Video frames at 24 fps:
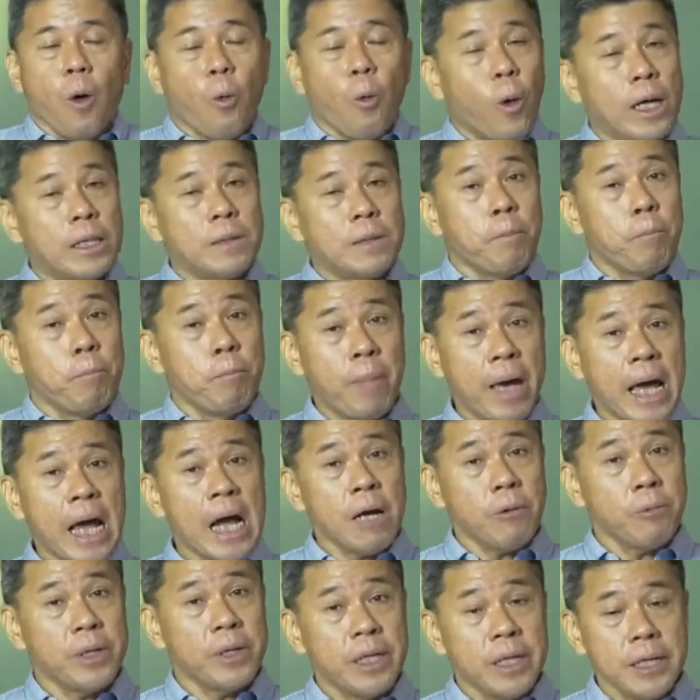When
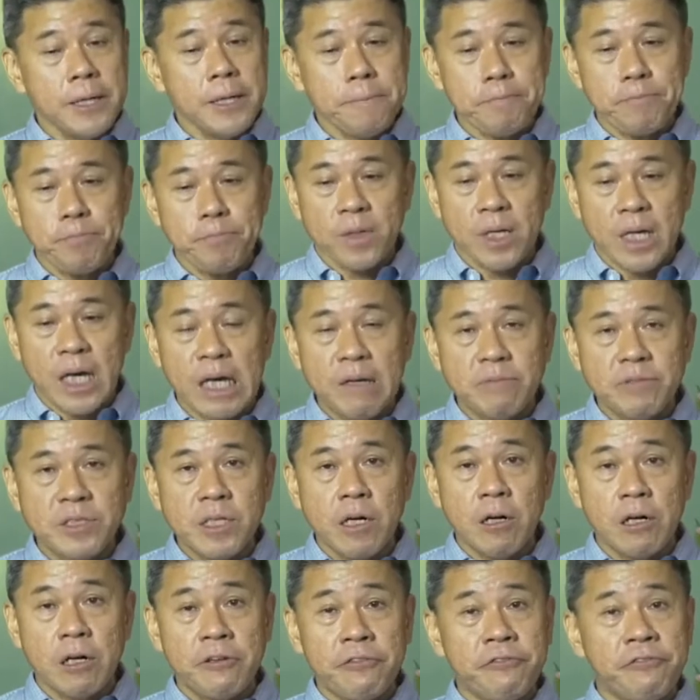Mary
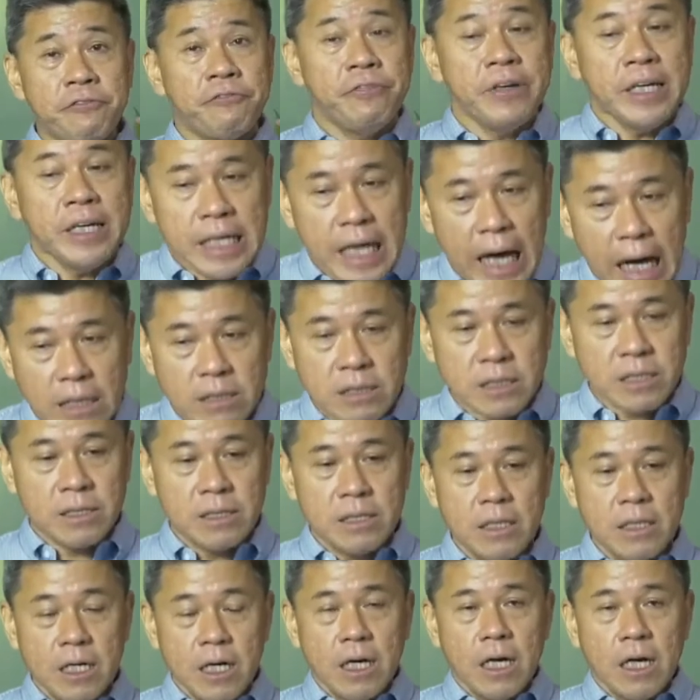gives her fiat,
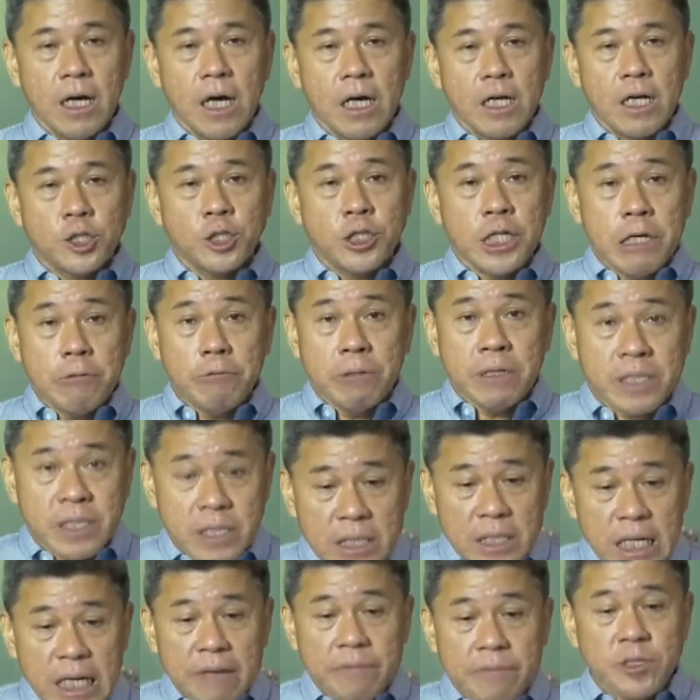she
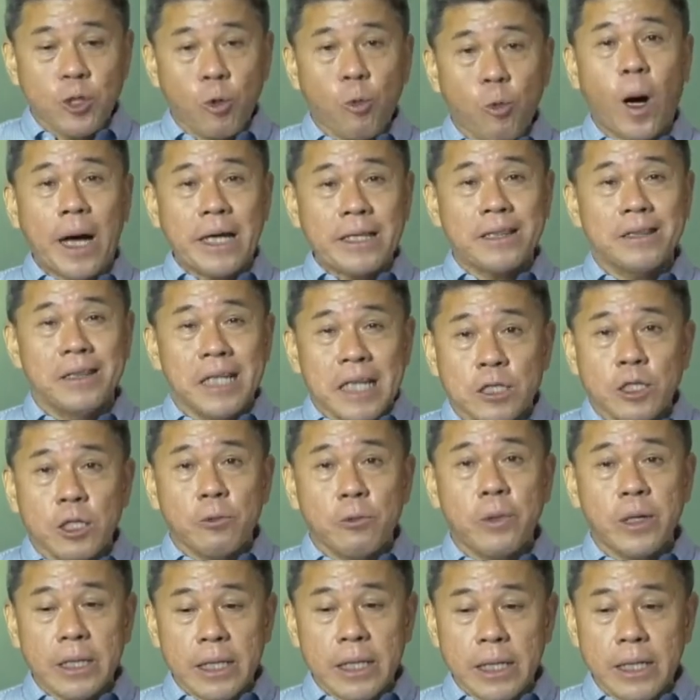receives quite
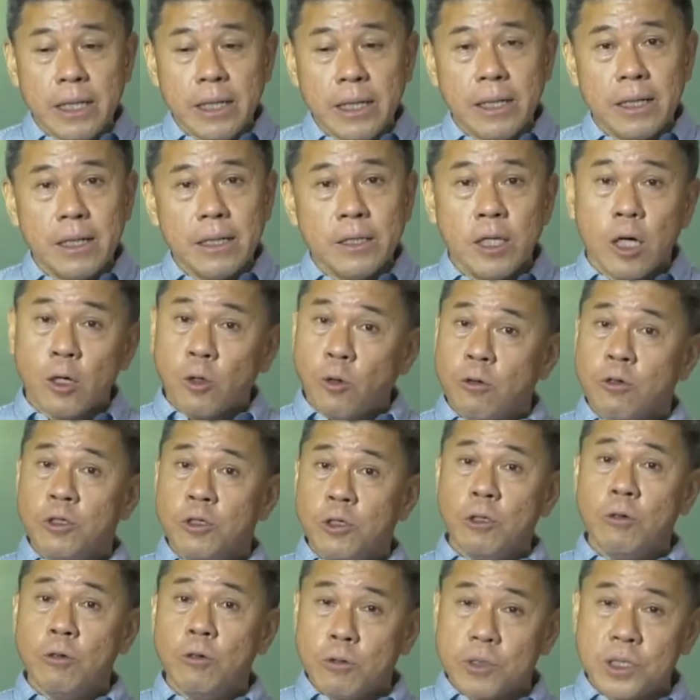literally the good
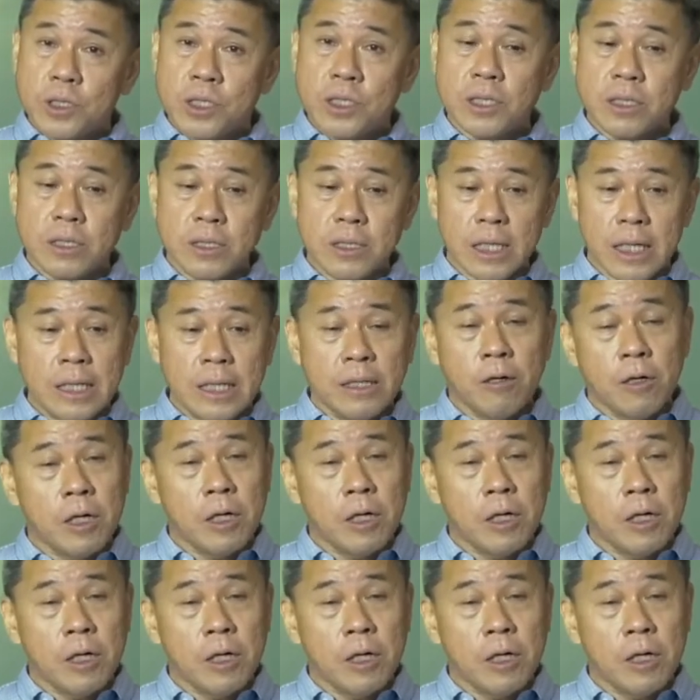news in